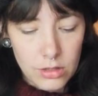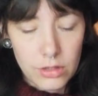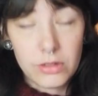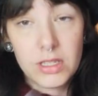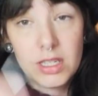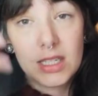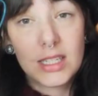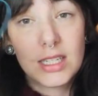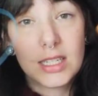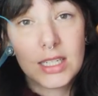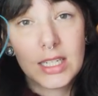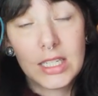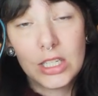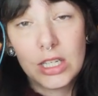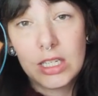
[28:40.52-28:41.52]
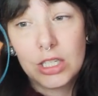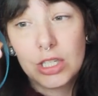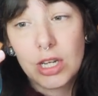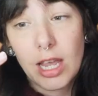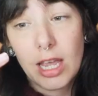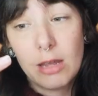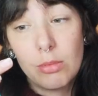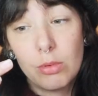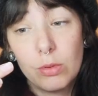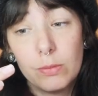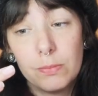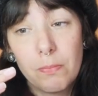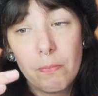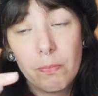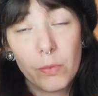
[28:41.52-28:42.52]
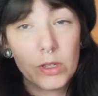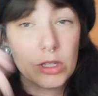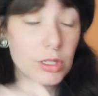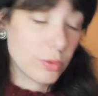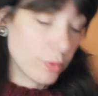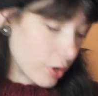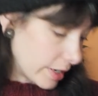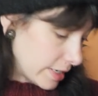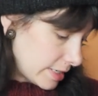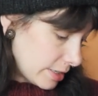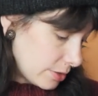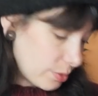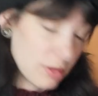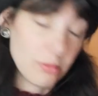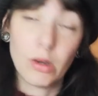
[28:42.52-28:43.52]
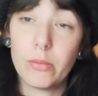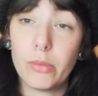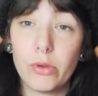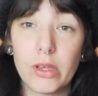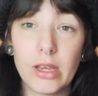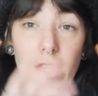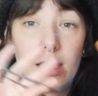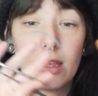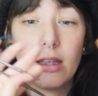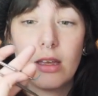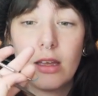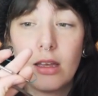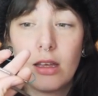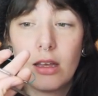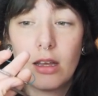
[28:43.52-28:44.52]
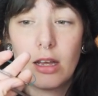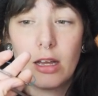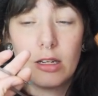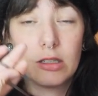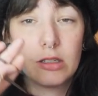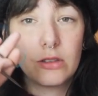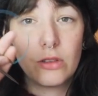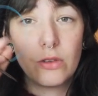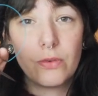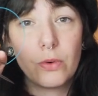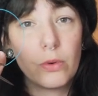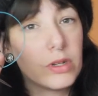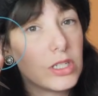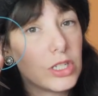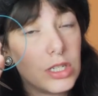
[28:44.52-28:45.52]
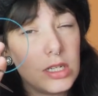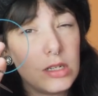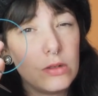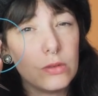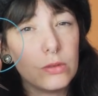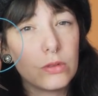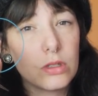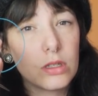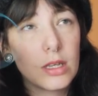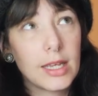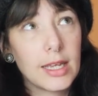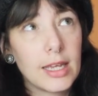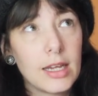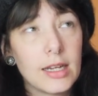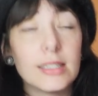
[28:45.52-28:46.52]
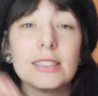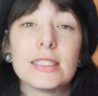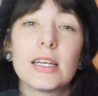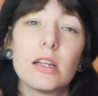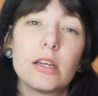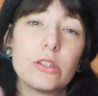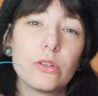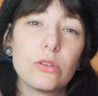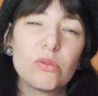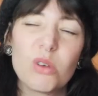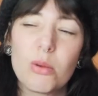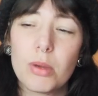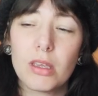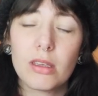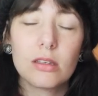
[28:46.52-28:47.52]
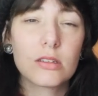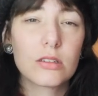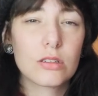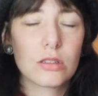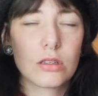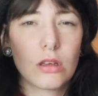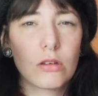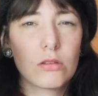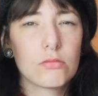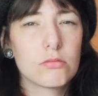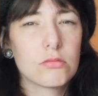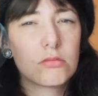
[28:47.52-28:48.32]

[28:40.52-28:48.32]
using a 16-inch cable, which is what I did with my bouquet, and the 4-inch needles until I do the ribbing. So